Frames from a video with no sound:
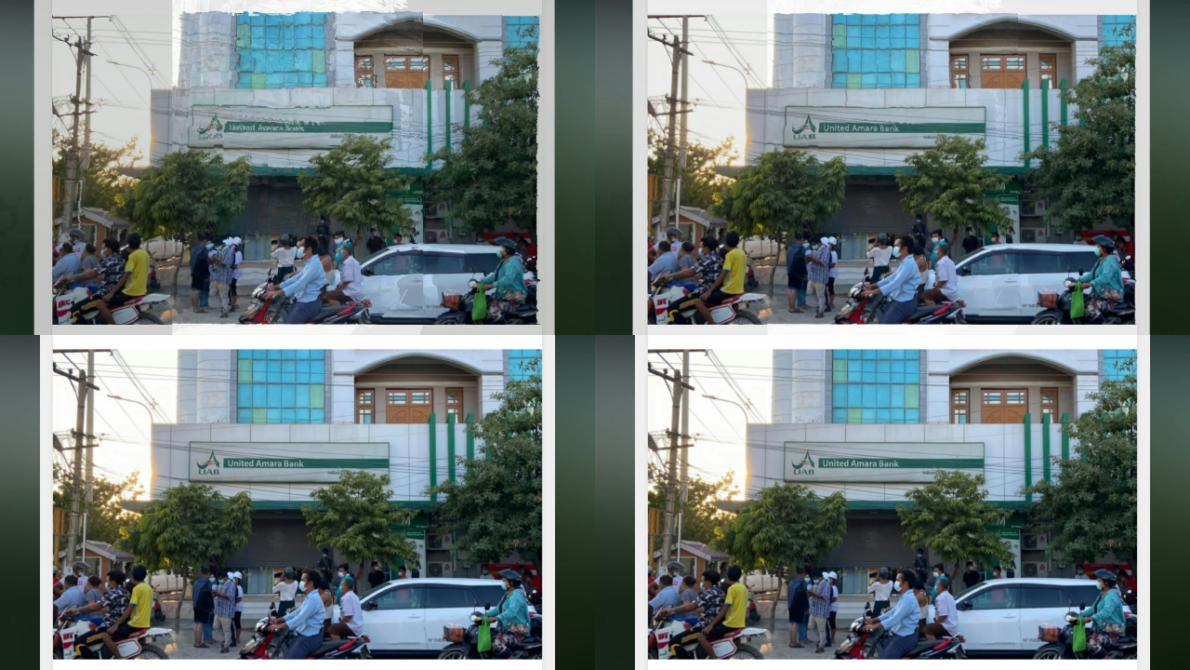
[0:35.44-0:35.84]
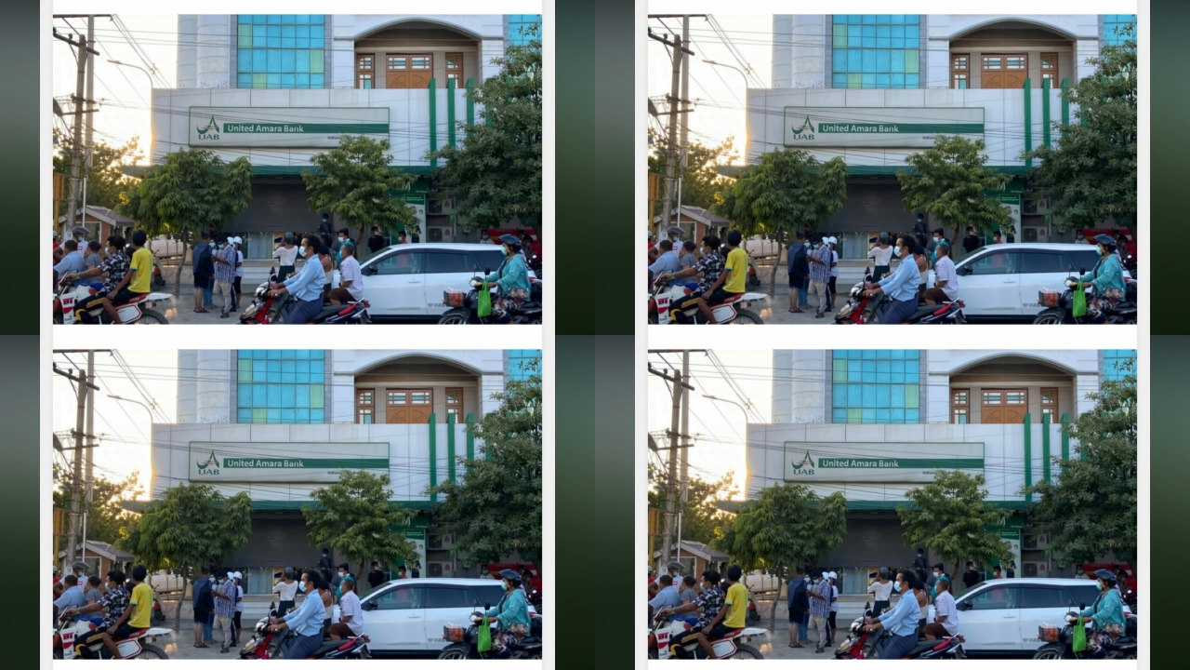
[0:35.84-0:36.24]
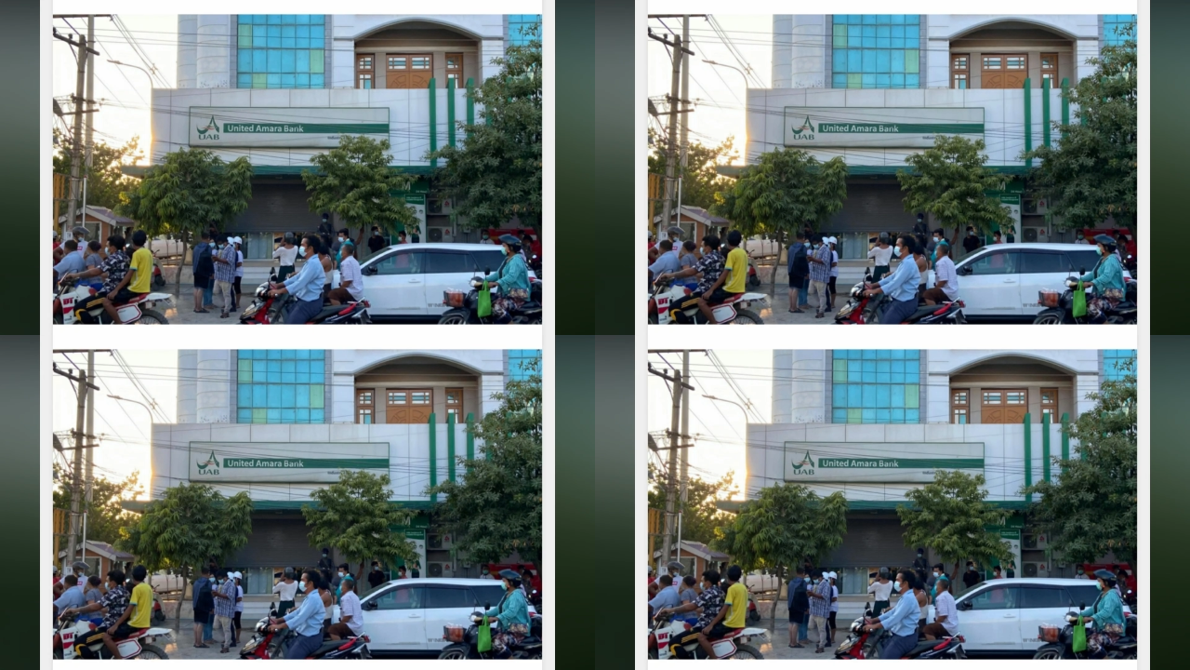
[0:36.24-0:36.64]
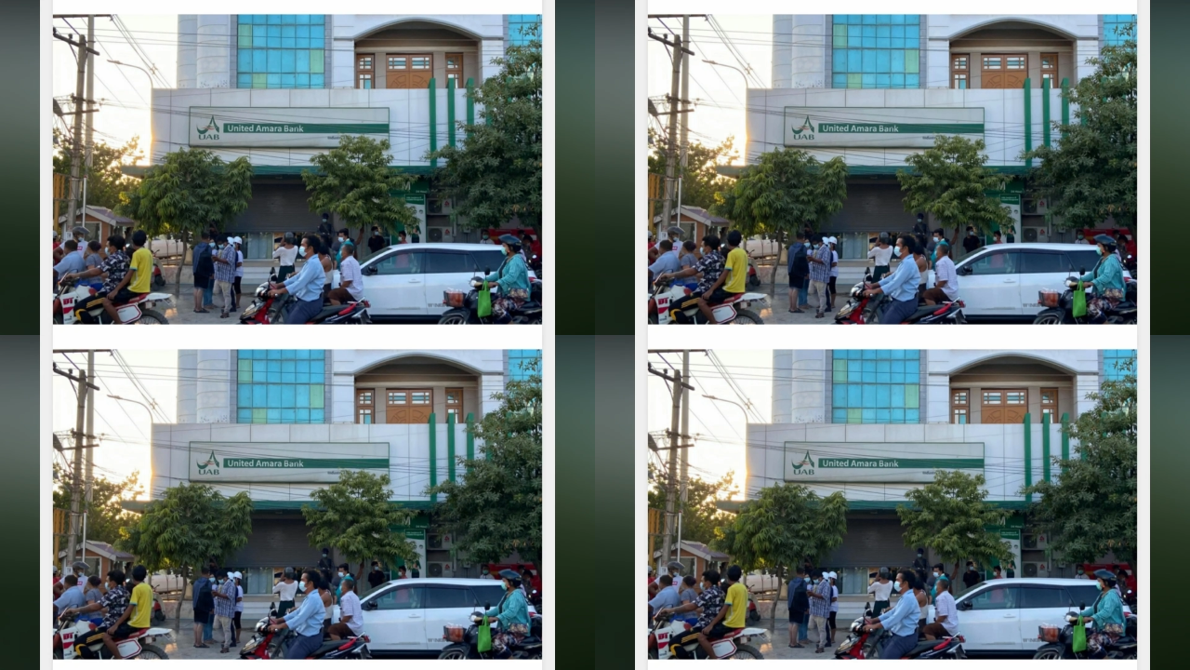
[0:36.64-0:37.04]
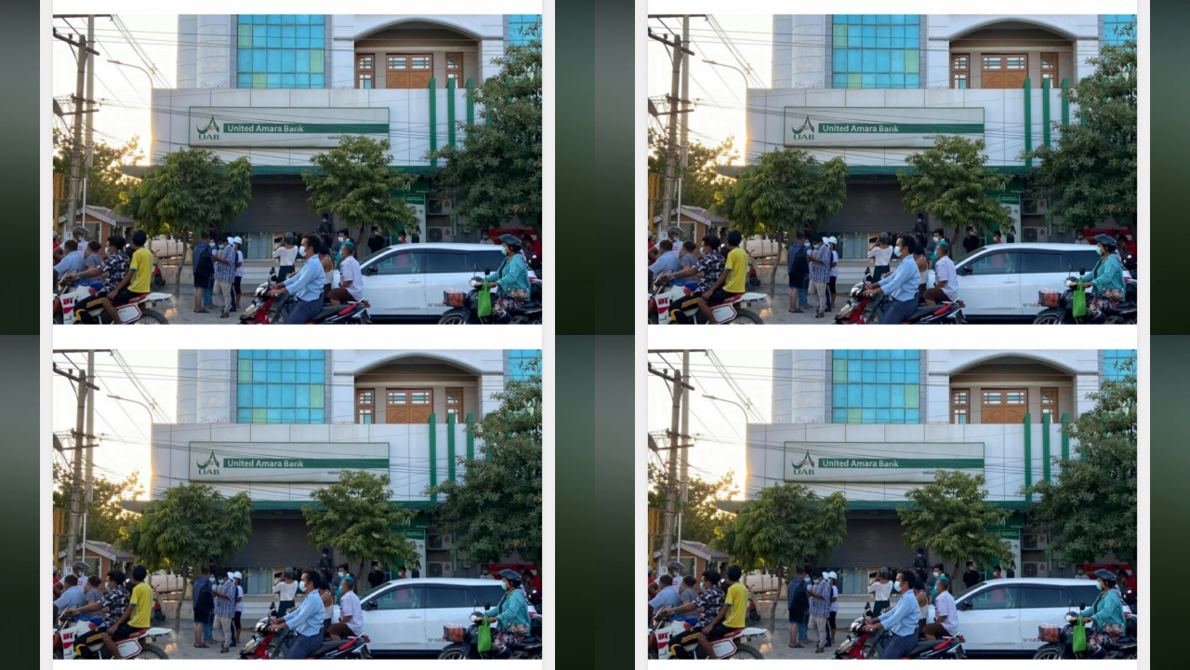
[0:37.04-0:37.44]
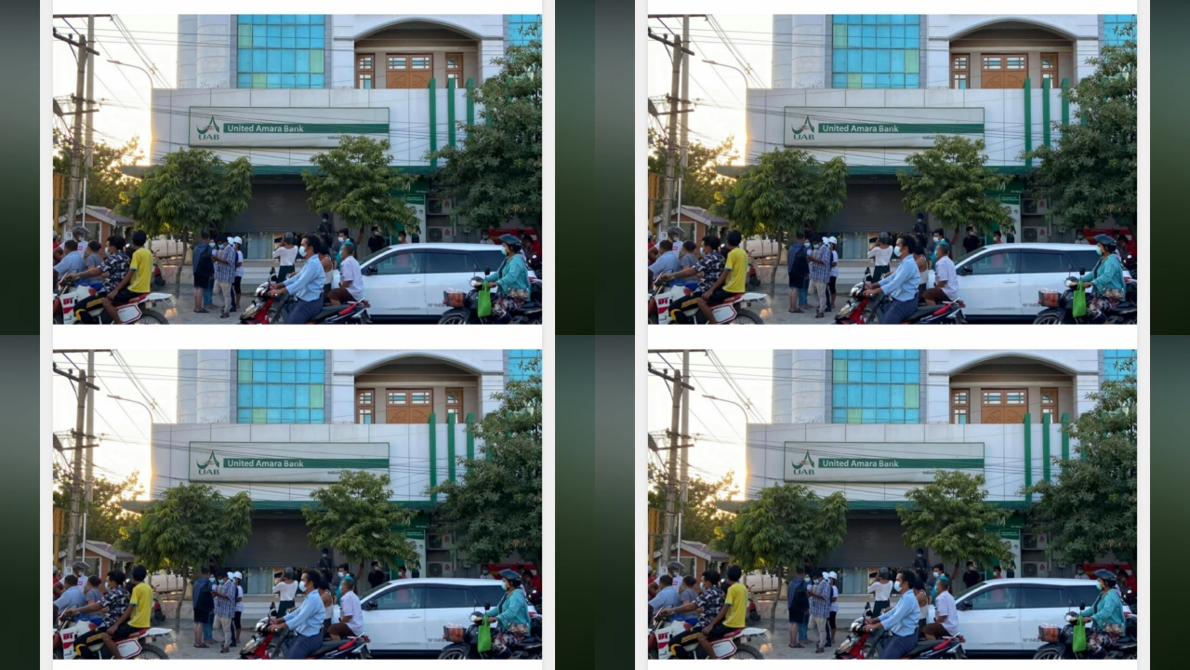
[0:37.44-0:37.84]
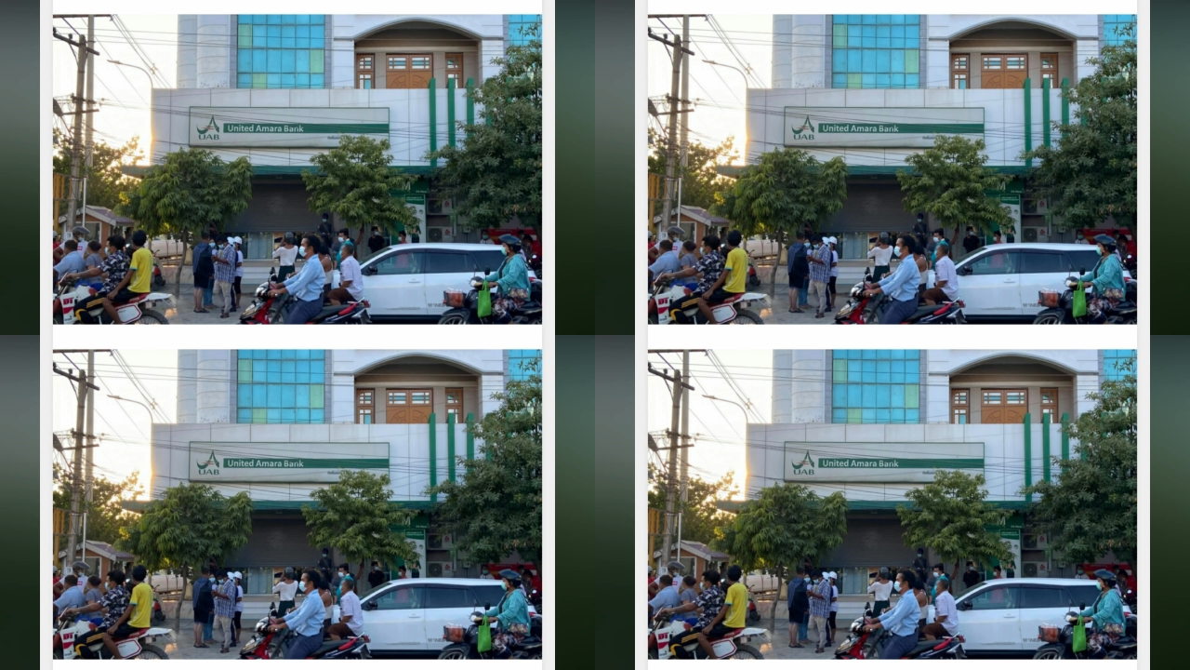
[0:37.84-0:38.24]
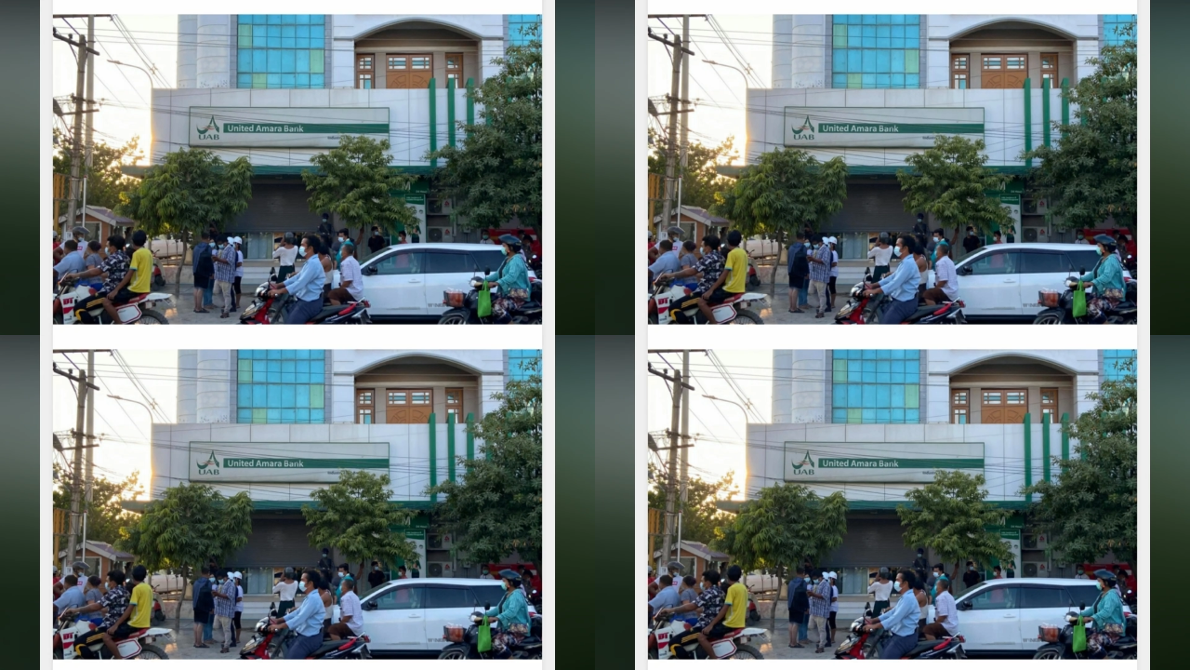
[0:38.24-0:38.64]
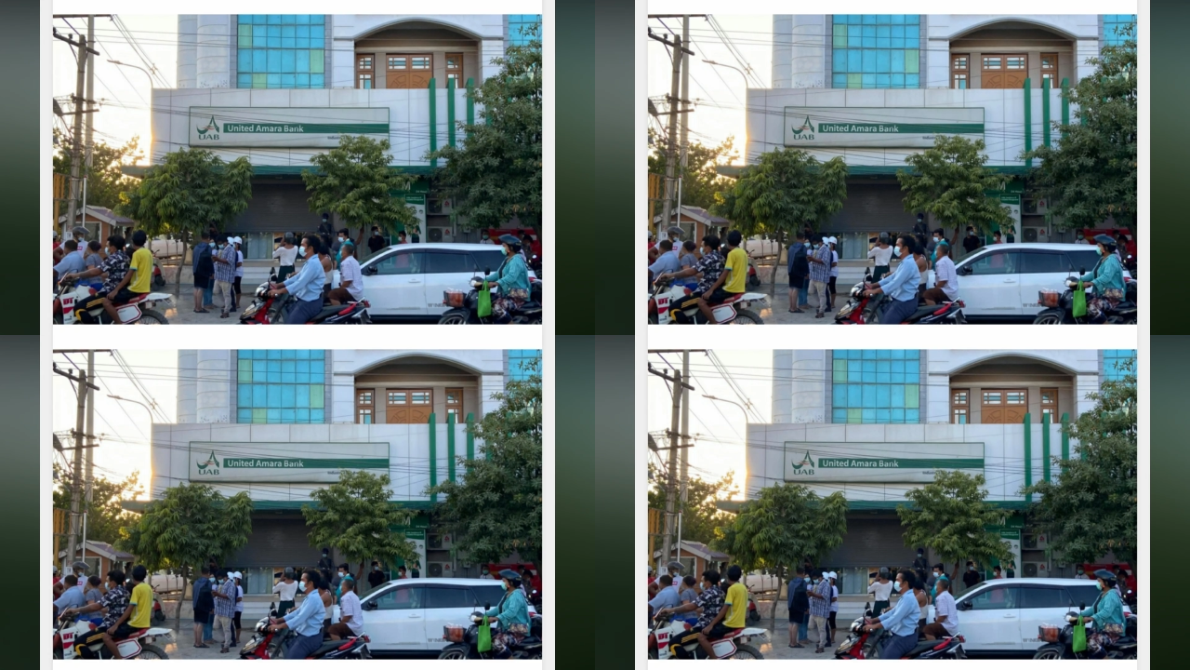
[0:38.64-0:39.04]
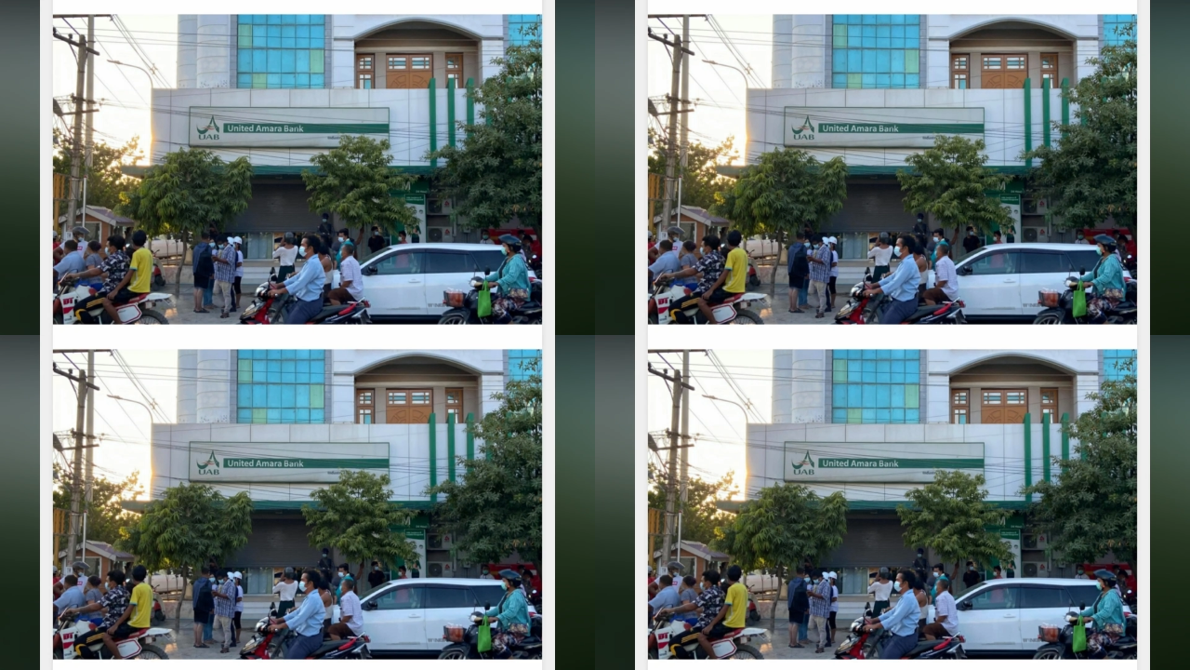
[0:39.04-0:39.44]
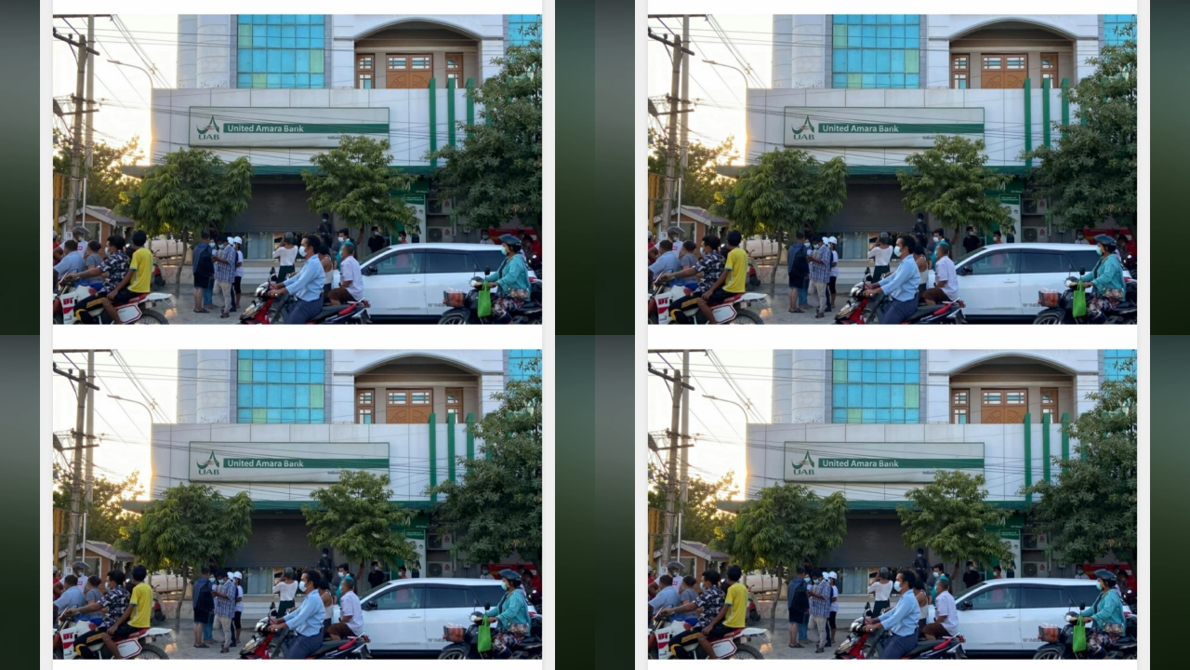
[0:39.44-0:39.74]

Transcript: [unreadable: no face in view]